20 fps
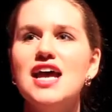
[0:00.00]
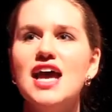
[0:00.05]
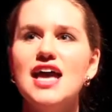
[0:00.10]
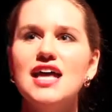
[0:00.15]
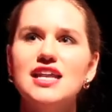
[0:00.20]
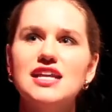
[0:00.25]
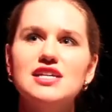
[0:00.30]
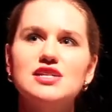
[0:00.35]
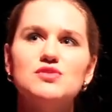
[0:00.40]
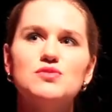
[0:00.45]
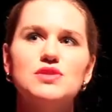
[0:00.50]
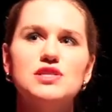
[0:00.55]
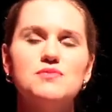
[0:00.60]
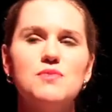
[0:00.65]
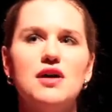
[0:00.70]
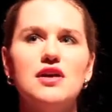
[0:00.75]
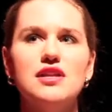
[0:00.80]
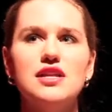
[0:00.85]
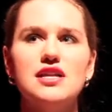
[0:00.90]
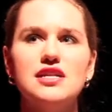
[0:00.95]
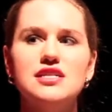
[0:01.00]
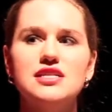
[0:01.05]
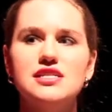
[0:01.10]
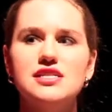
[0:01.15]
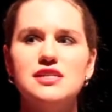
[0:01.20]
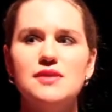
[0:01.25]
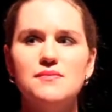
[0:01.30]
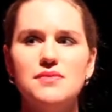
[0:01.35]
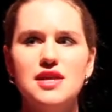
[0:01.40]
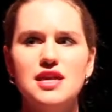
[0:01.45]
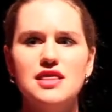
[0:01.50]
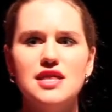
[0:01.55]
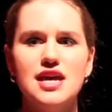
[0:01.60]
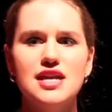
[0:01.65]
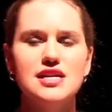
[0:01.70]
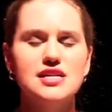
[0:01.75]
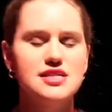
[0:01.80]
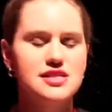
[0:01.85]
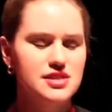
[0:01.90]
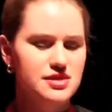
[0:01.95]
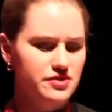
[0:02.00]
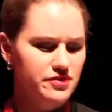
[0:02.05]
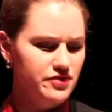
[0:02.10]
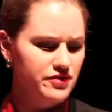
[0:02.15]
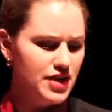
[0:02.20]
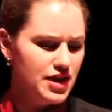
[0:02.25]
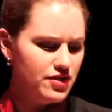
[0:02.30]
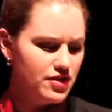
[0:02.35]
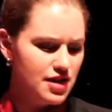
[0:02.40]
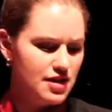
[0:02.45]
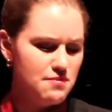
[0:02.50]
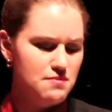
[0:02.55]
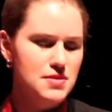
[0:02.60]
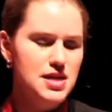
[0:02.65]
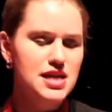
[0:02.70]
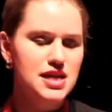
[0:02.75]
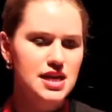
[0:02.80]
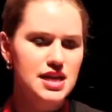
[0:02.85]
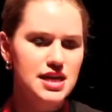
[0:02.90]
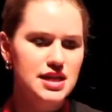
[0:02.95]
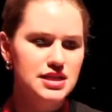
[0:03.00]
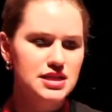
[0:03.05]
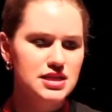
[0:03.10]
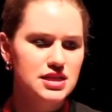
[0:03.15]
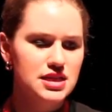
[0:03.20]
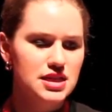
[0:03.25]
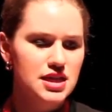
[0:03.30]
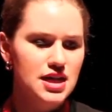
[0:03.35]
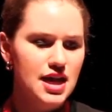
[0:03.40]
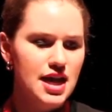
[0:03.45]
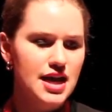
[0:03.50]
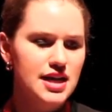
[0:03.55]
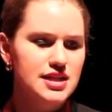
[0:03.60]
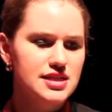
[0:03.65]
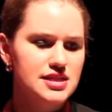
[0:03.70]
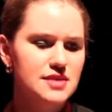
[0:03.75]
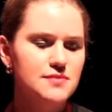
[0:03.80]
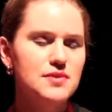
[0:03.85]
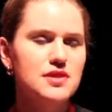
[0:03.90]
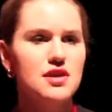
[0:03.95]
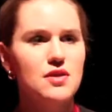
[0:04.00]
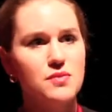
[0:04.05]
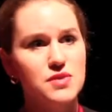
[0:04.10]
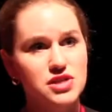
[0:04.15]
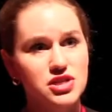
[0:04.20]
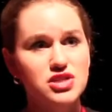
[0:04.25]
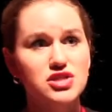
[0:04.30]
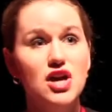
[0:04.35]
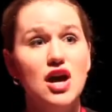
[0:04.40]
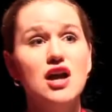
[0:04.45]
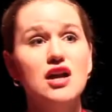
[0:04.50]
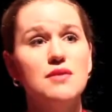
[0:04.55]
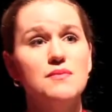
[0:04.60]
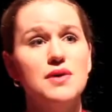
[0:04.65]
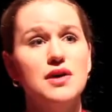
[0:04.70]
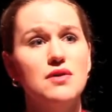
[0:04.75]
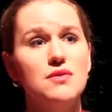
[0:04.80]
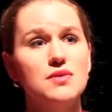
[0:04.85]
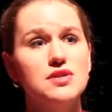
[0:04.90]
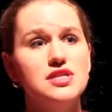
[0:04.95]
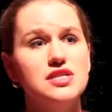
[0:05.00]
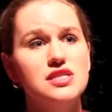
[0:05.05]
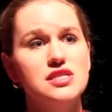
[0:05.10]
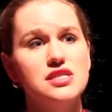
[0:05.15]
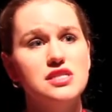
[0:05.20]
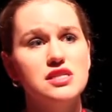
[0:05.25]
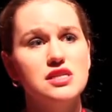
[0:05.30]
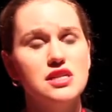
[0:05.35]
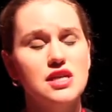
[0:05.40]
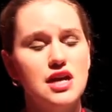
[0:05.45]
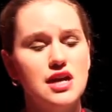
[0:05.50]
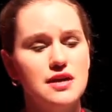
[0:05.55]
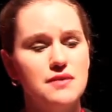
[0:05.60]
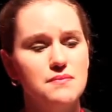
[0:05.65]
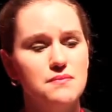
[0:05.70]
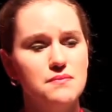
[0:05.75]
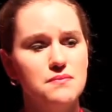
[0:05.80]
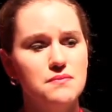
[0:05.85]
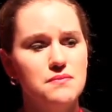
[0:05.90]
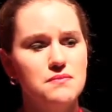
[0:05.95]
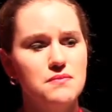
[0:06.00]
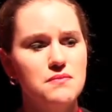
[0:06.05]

And it is responding to something that is very immediate and is something that we should talk about, which is um,